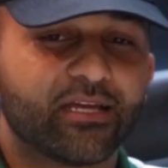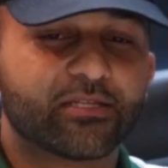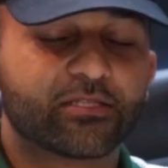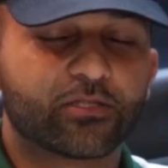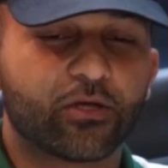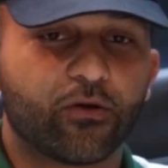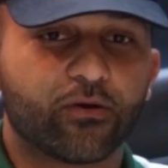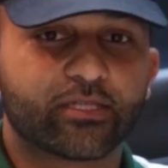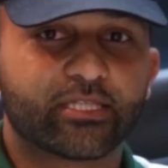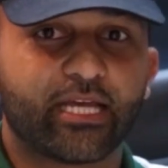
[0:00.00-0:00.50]

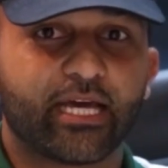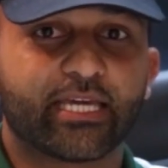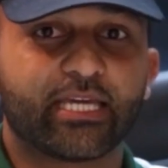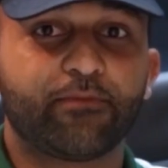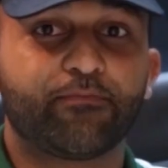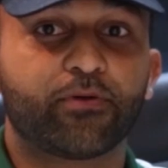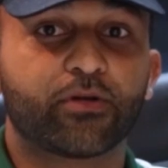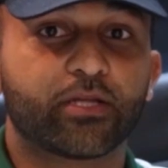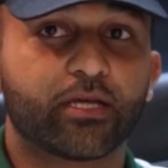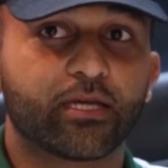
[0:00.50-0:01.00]
So it's like he
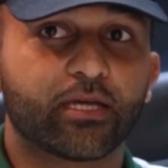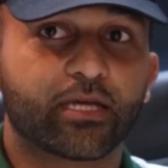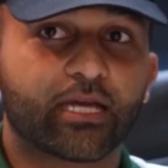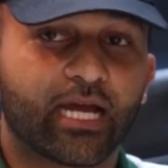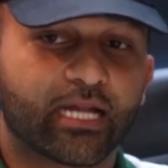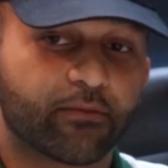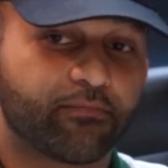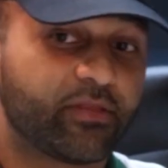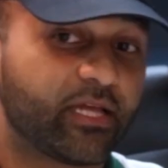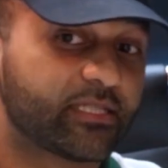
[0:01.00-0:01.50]
planted
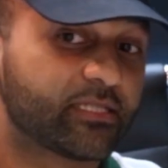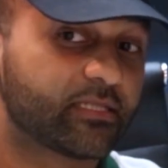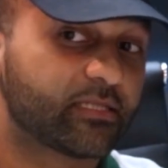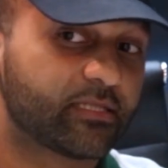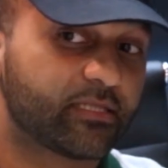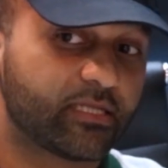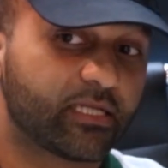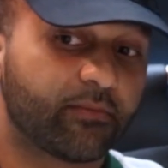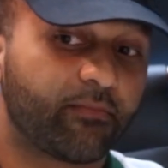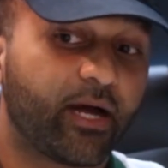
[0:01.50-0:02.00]
the
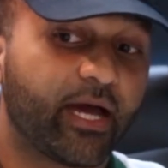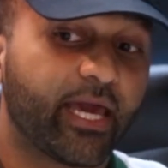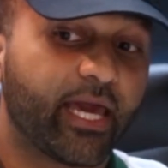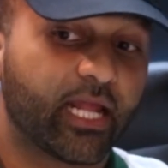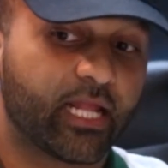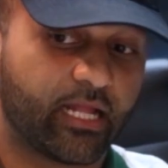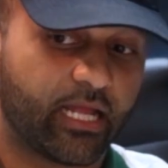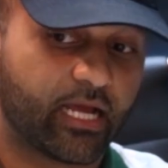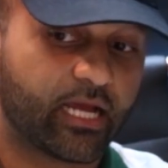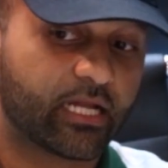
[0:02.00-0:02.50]
seed in my head,
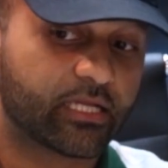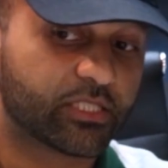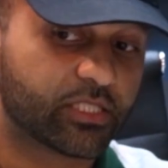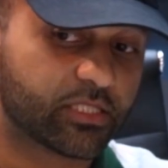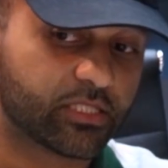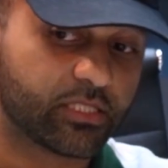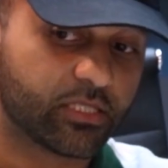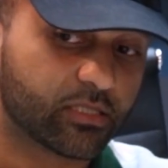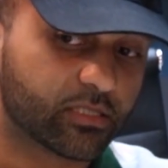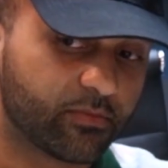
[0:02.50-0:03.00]
and I kind of
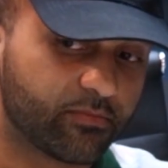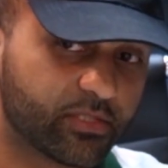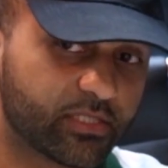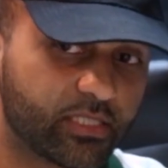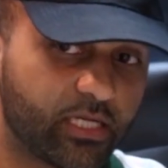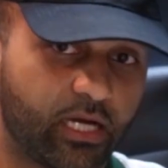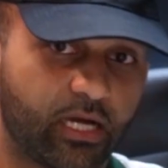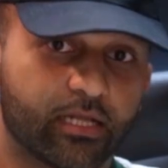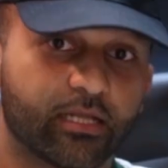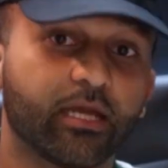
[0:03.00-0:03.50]
just took the
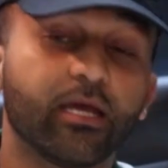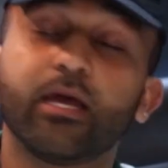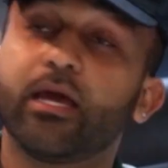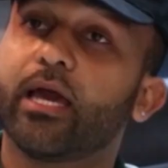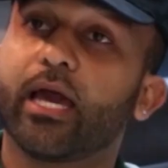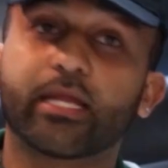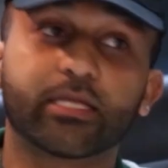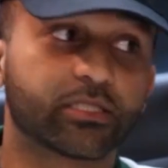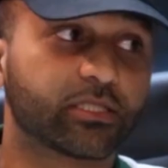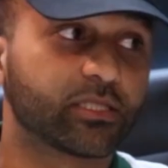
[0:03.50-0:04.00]
baton
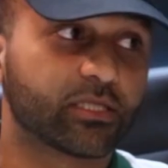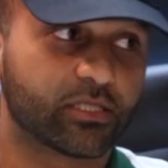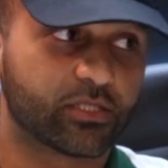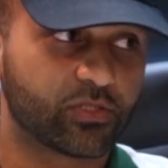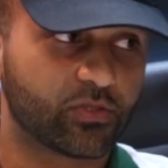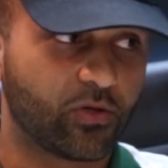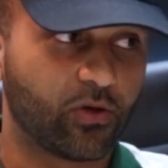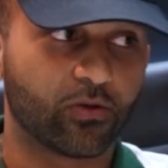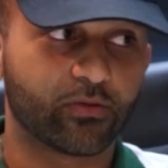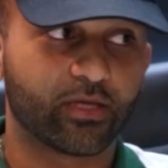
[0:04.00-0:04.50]
and just took it
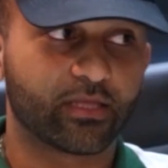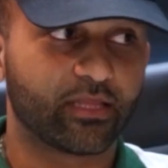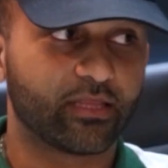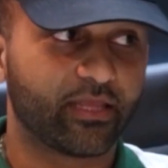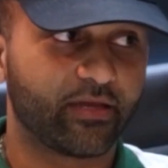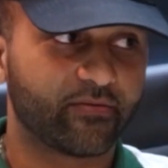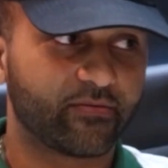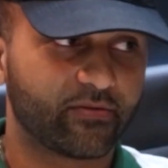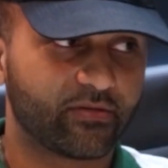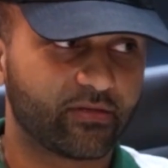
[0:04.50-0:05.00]
to a whole nother
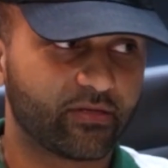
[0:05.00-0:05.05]
level.